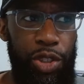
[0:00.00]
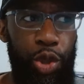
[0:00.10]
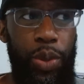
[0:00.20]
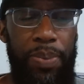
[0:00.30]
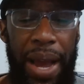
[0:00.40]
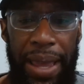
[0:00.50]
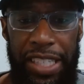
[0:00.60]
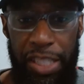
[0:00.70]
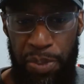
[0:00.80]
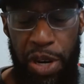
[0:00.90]
doing my
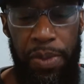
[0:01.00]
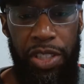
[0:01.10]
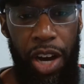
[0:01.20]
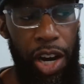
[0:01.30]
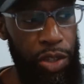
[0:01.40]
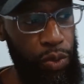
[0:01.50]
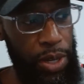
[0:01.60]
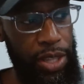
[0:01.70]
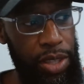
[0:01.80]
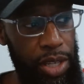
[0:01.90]
experiment on
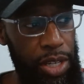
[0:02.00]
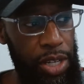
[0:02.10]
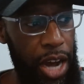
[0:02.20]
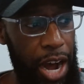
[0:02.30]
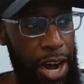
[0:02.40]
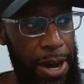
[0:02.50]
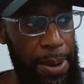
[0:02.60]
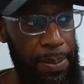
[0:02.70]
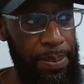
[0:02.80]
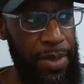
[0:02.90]
with
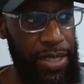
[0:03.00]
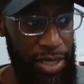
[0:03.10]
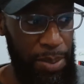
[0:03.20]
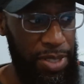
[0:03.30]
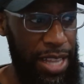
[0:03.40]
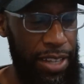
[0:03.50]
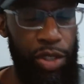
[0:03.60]
Substack.